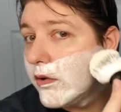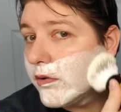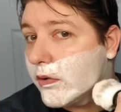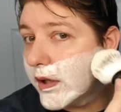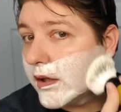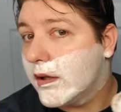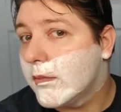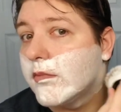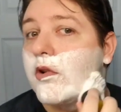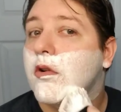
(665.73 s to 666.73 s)
to get
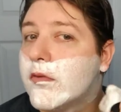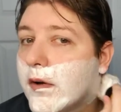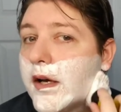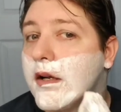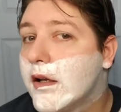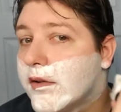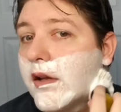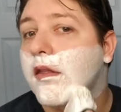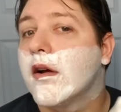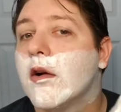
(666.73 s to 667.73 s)
him certified as a
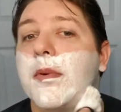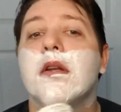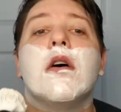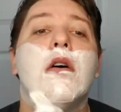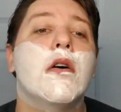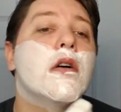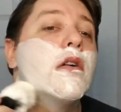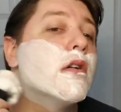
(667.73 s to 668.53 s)
therapy dog.